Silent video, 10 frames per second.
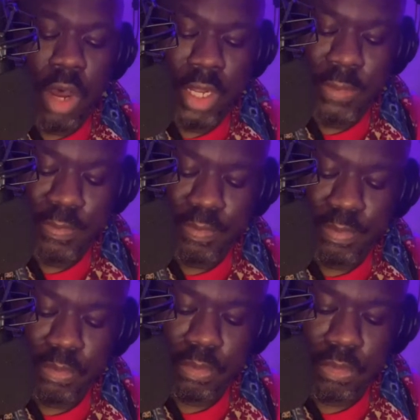want
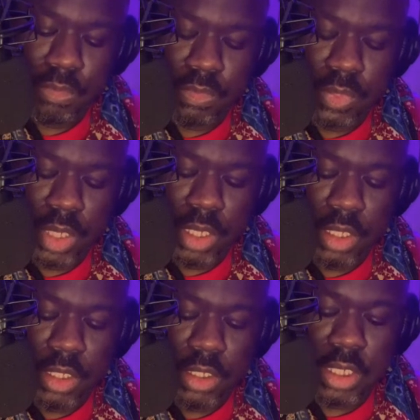
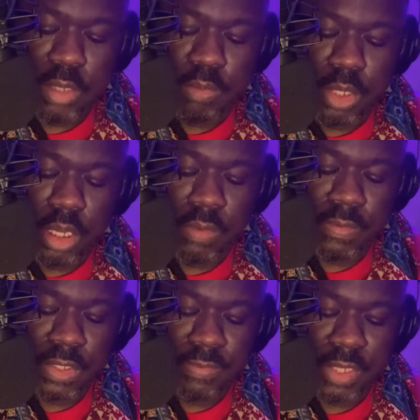deep
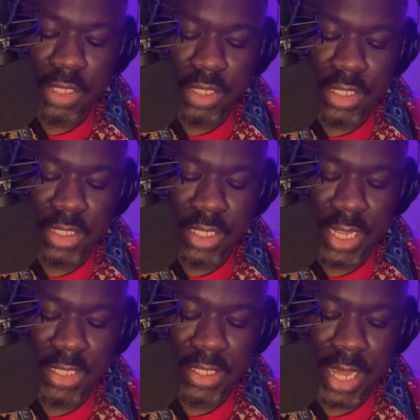gulfs of incense
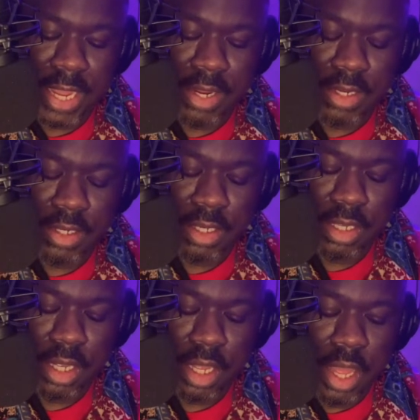laced air.
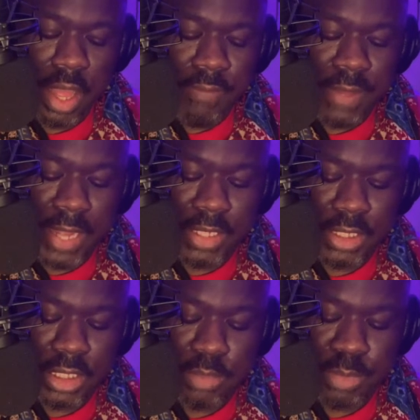Finally,
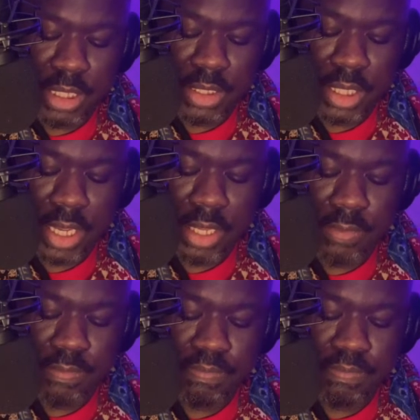she speaks again.